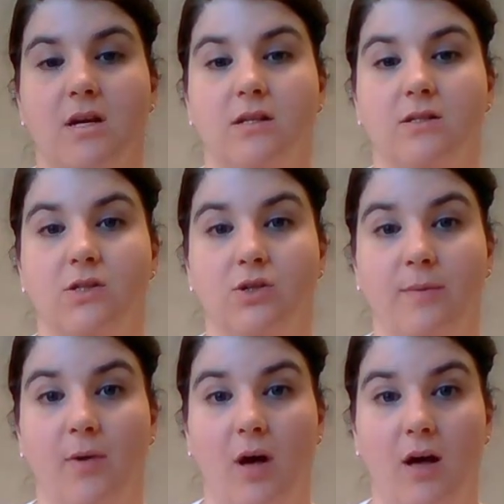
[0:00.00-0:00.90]
strip
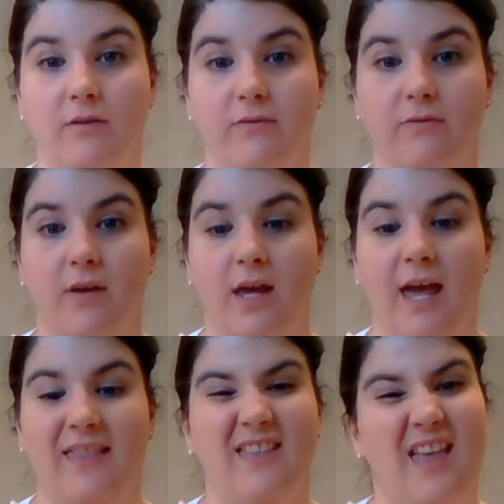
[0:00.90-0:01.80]
off,
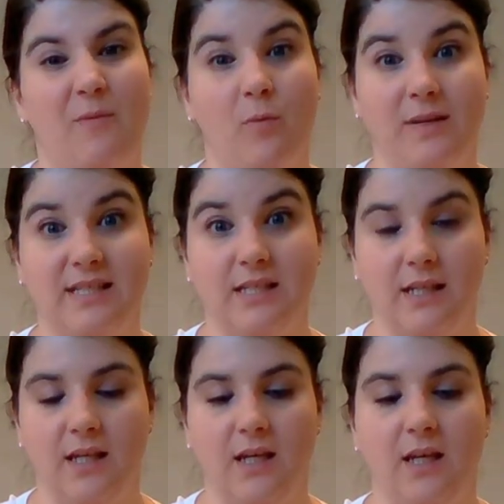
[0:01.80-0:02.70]
and then that will be
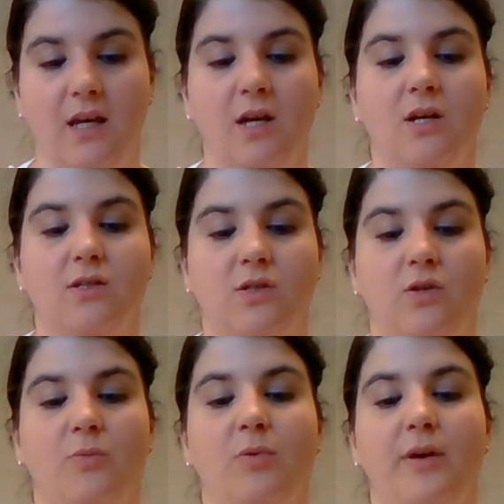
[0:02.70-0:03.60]
sticky. So you'll
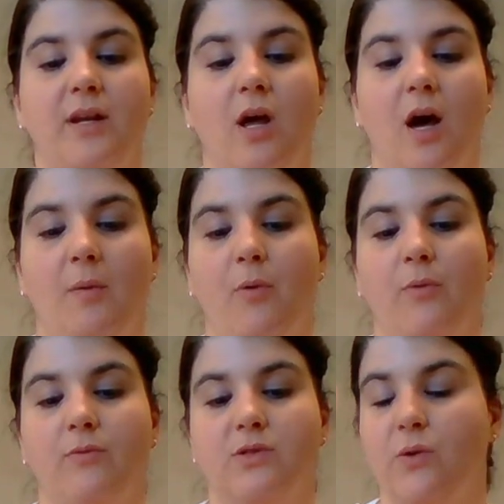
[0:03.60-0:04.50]
put a
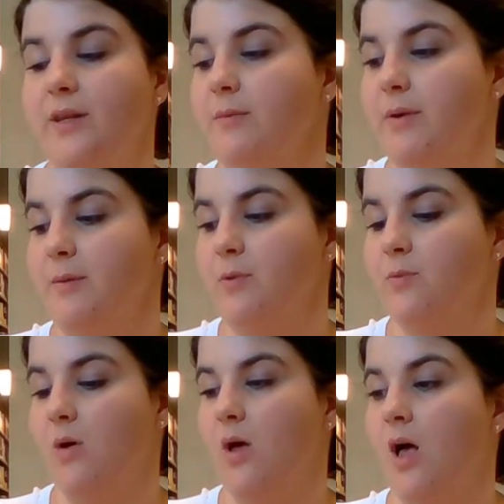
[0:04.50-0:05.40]
toilet paper
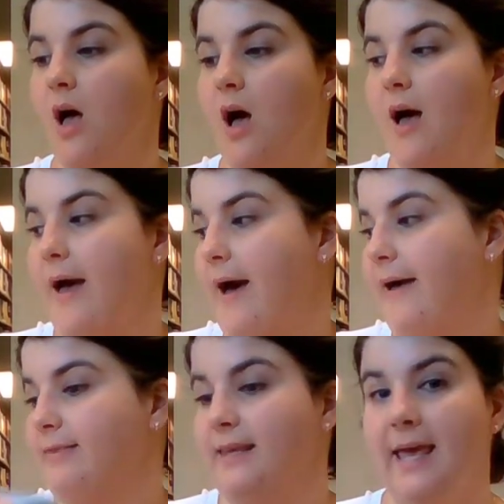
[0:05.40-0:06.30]
roll at
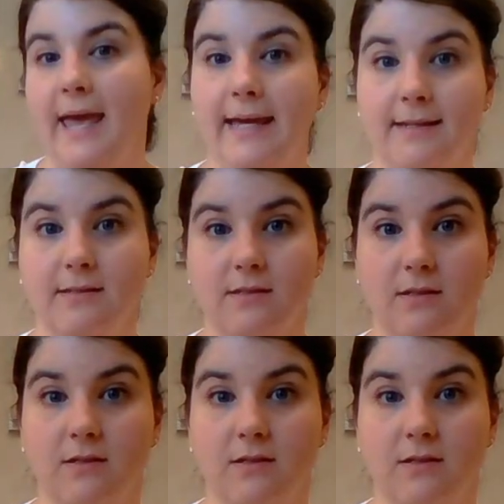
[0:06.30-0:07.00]
the end